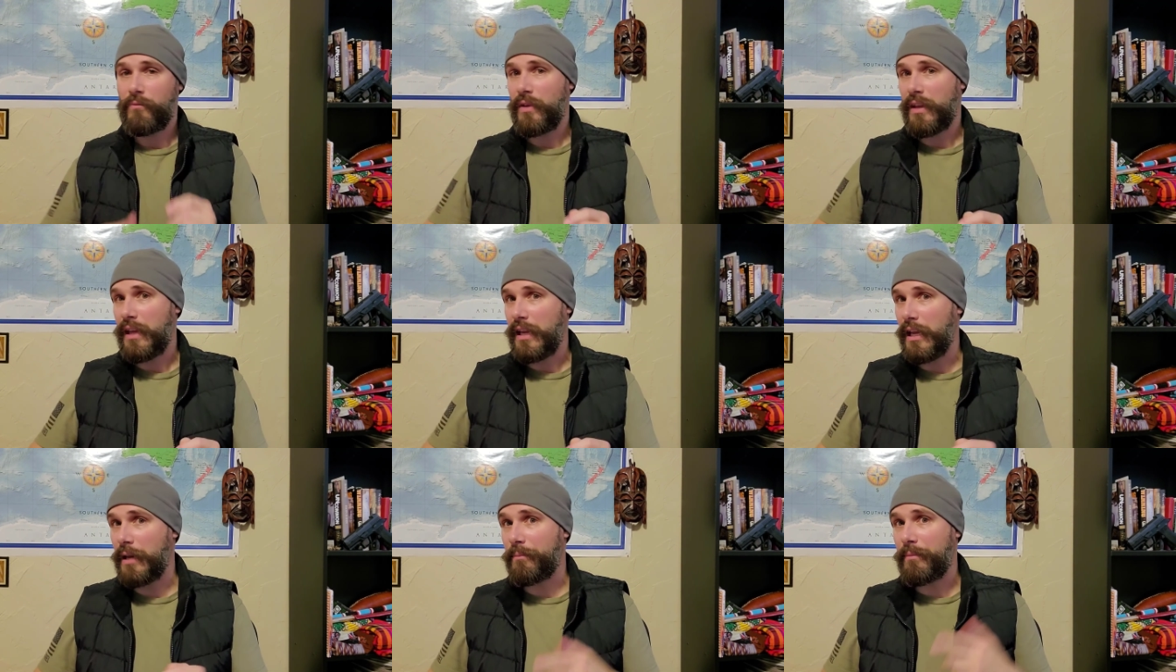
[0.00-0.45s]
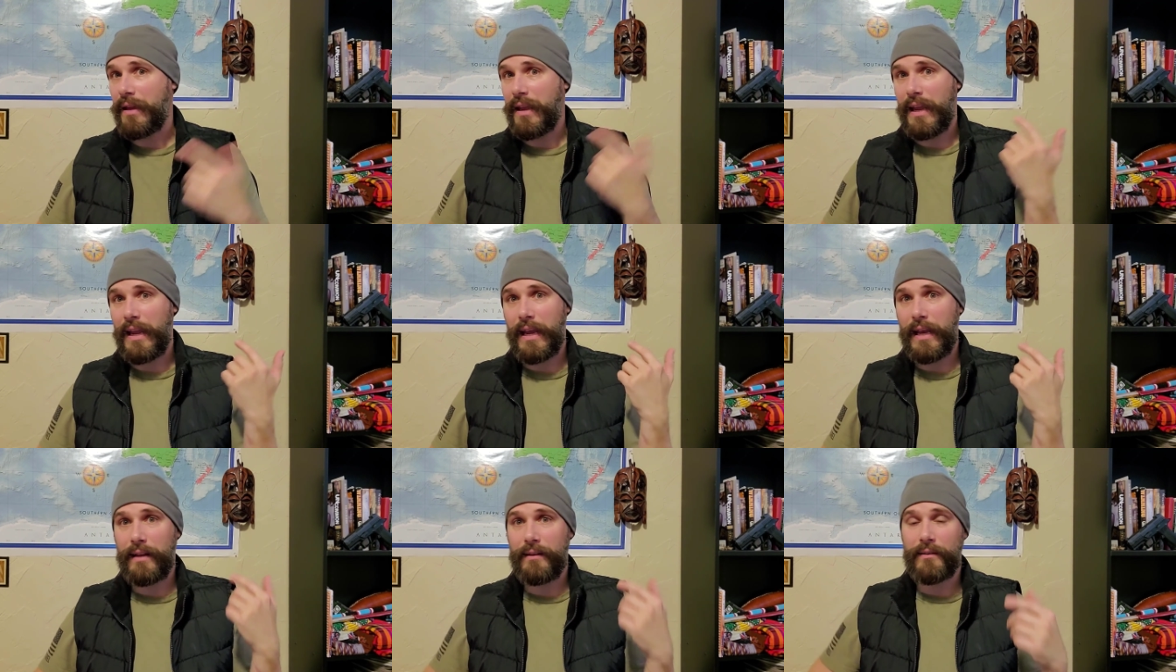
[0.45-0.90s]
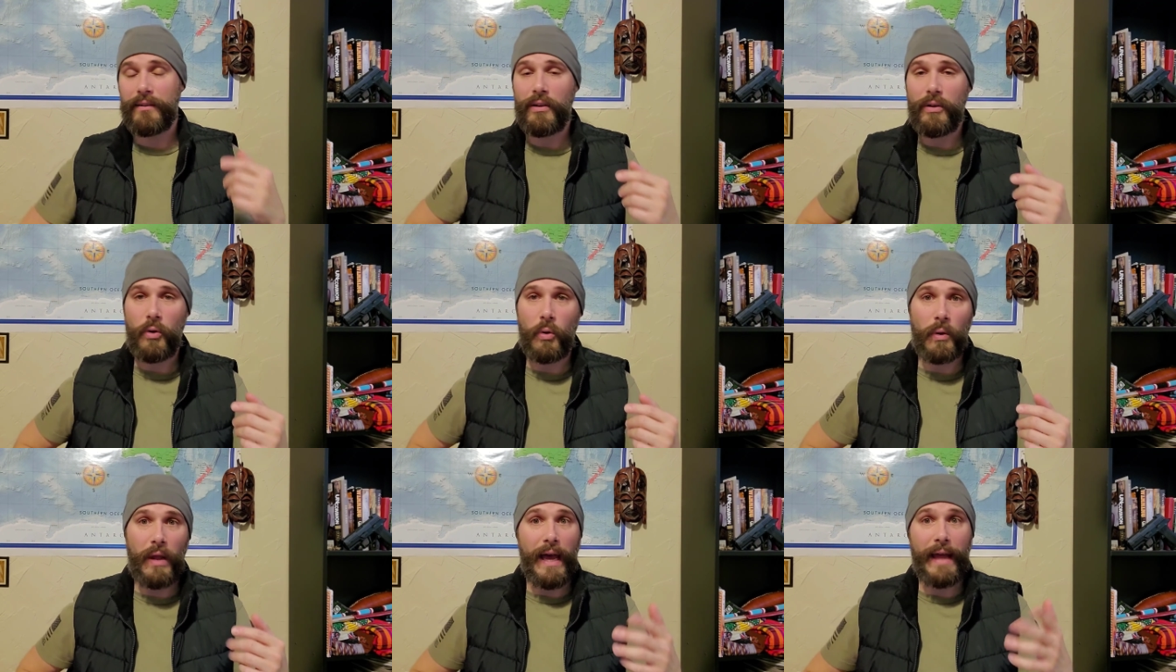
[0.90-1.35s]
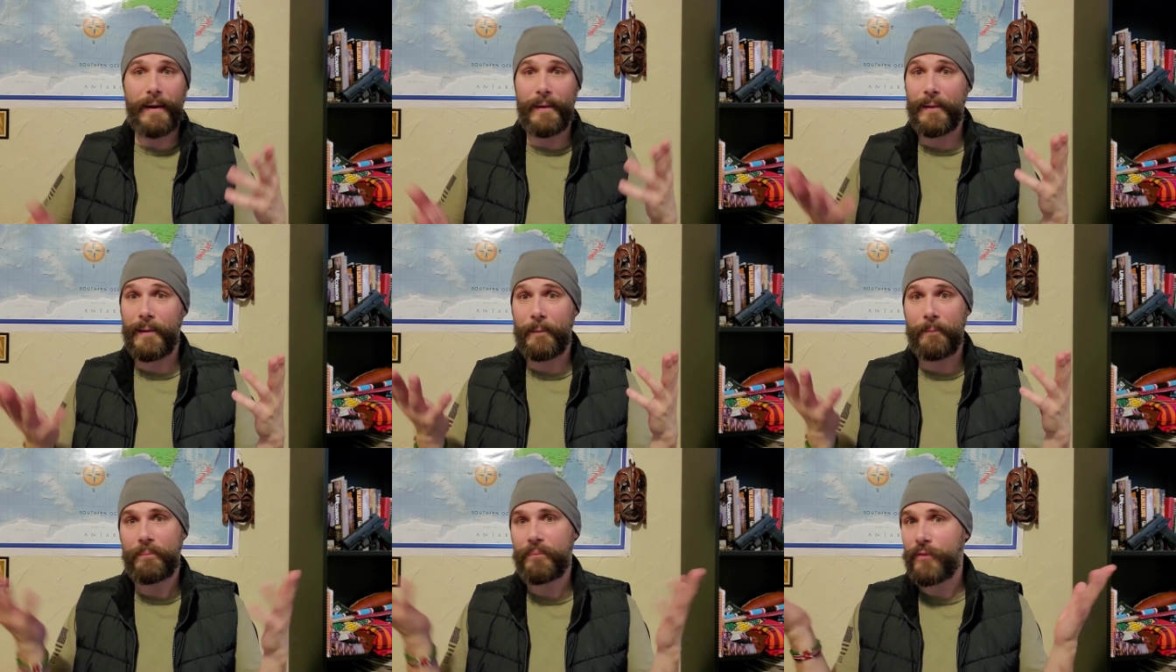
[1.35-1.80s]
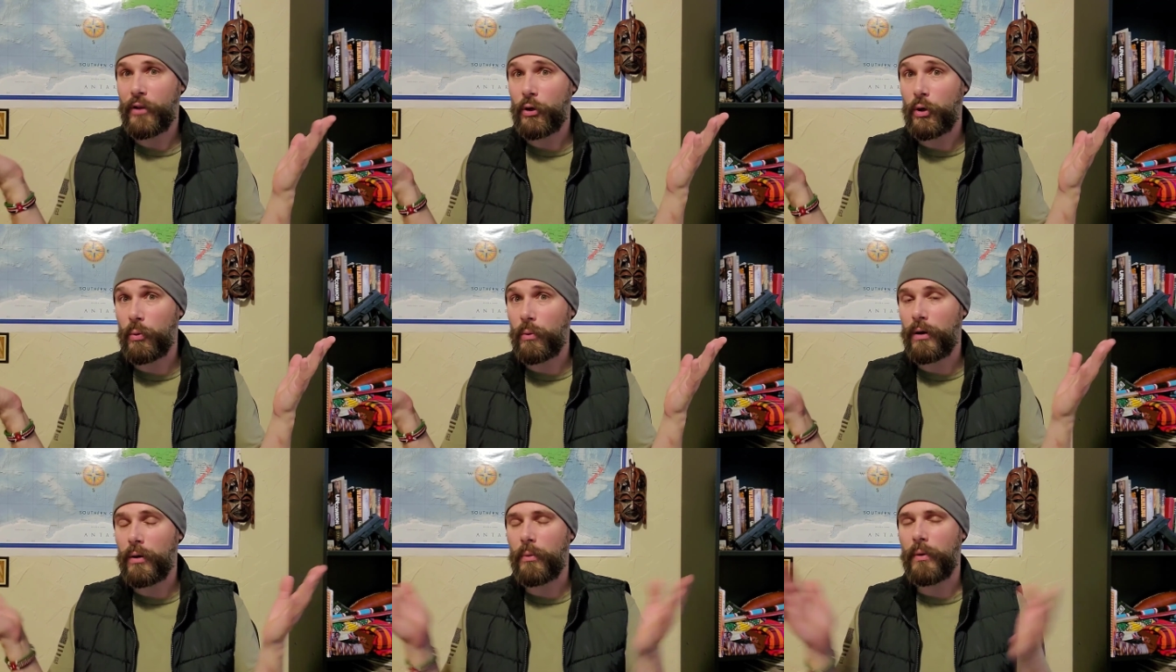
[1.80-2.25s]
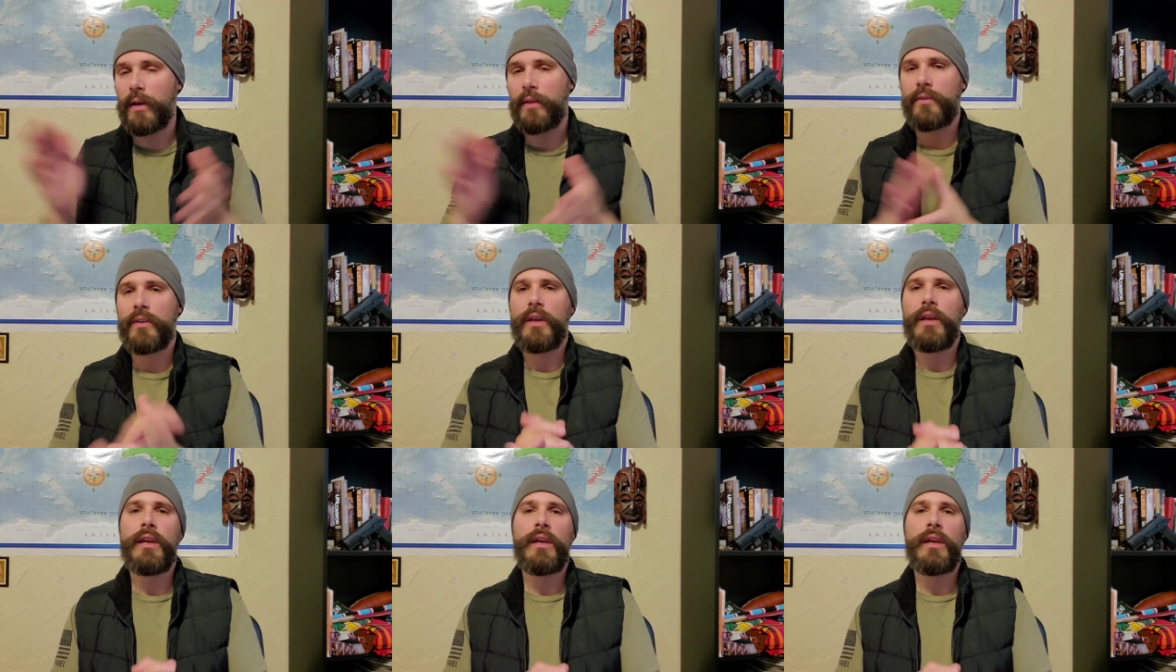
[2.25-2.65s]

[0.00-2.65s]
Hip, hands, whole, I don't know. Don't know where it was.